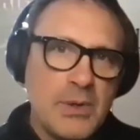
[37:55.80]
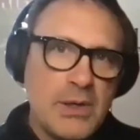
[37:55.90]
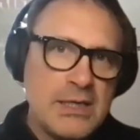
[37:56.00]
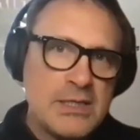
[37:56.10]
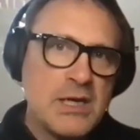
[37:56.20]

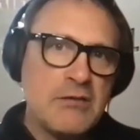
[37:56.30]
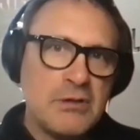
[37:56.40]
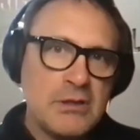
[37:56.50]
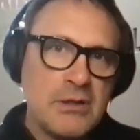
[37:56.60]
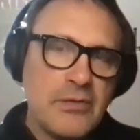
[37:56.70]
but in
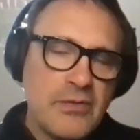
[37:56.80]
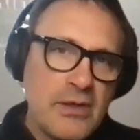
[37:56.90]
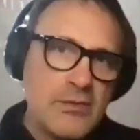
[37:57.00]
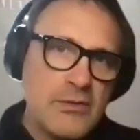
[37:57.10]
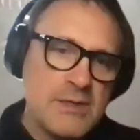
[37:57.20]
general,
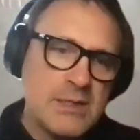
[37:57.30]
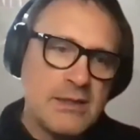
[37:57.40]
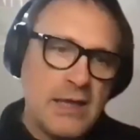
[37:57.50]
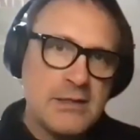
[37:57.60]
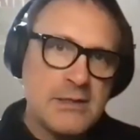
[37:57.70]
that there
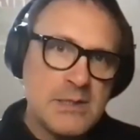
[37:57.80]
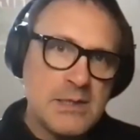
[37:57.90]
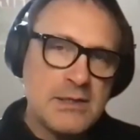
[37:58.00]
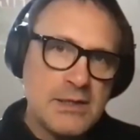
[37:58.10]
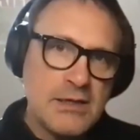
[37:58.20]
isn't that
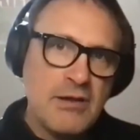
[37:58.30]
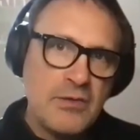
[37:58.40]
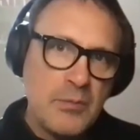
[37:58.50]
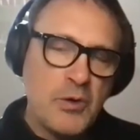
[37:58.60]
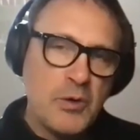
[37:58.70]
uncertainty
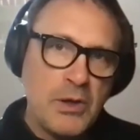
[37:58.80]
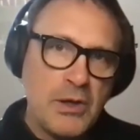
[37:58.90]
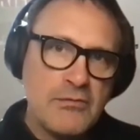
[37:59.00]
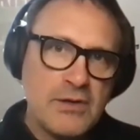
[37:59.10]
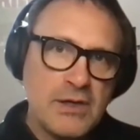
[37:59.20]
around the product
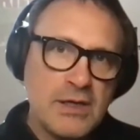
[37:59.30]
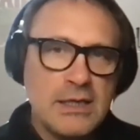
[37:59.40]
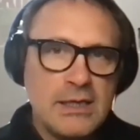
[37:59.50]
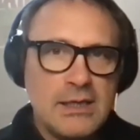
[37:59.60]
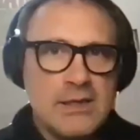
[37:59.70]
market fit.
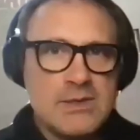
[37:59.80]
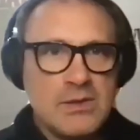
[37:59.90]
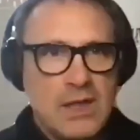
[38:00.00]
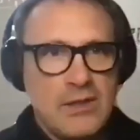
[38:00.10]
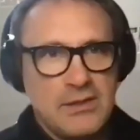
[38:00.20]

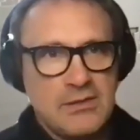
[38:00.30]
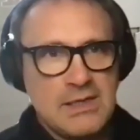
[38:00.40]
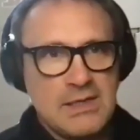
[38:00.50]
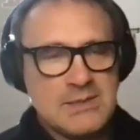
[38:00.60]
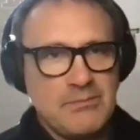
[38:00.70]
So I think
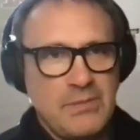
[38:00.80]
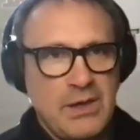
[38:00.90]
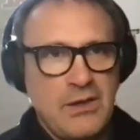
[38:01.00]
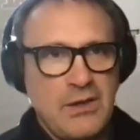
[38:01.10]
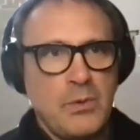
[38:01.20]
that's
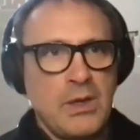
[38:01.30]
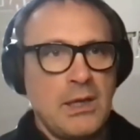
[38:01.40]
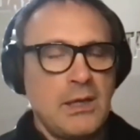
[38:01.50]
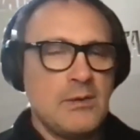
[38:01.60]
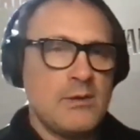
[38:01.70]
another
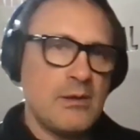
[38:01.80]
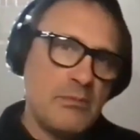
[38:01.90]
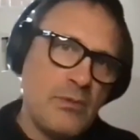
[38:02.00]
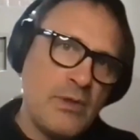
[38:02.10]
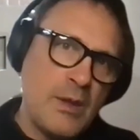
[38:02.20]
way to
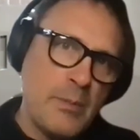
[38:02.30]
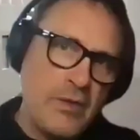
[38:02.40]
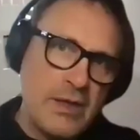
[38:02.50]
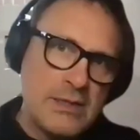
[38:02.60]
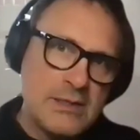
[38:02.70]
think
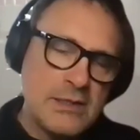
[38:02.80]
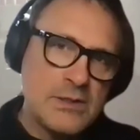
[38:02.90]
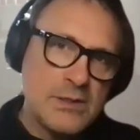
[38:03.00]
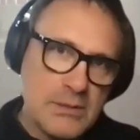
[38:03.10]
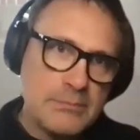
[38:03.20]
about that distinction.